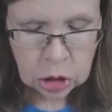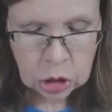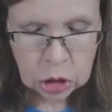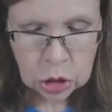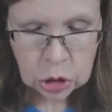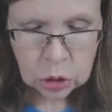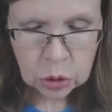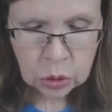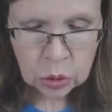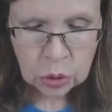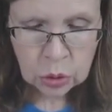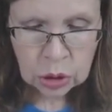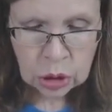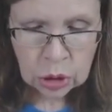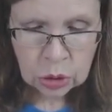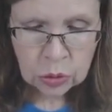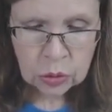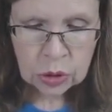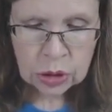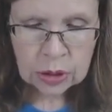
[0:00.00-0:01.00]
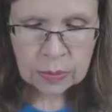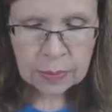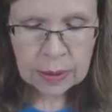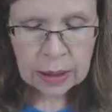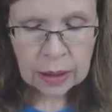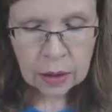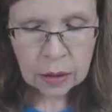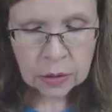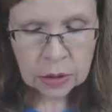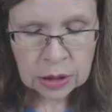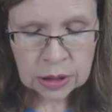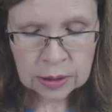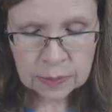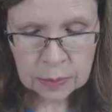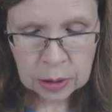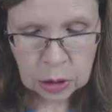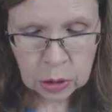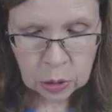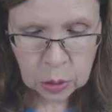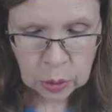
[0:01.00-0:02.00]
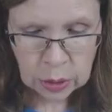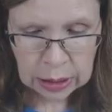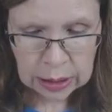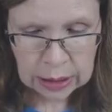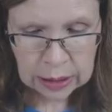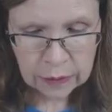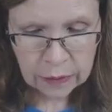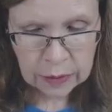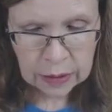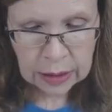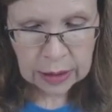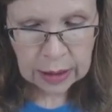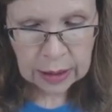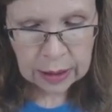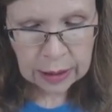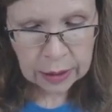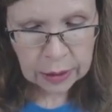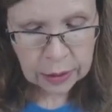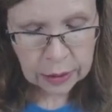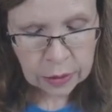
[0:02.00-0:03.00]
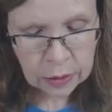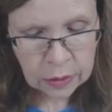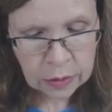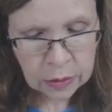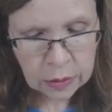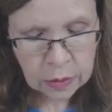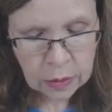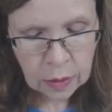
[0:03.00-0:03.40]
Do you smell smoke in the air?